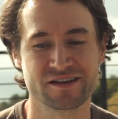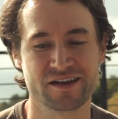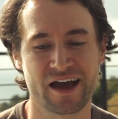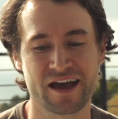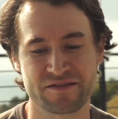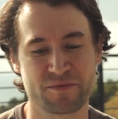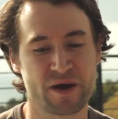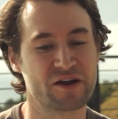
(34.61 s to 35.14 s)

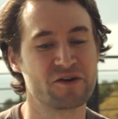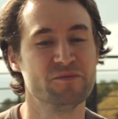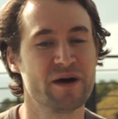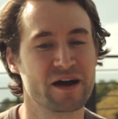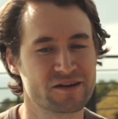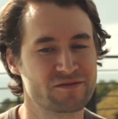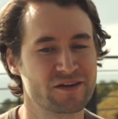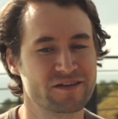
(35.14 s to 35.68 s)
As Michael
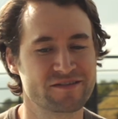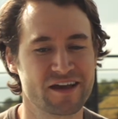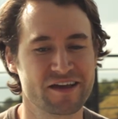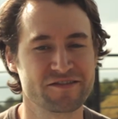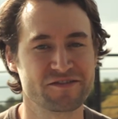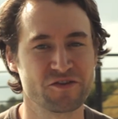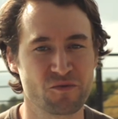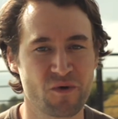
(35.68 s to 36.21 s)
Beckwith
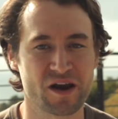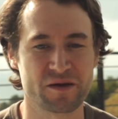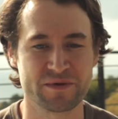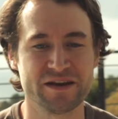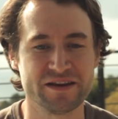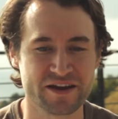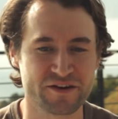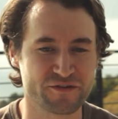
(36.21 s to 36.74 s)
says, you want to
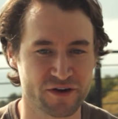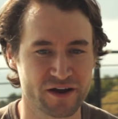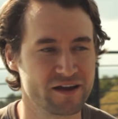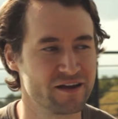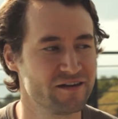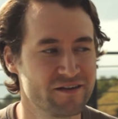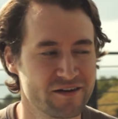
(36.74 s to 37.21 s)
be different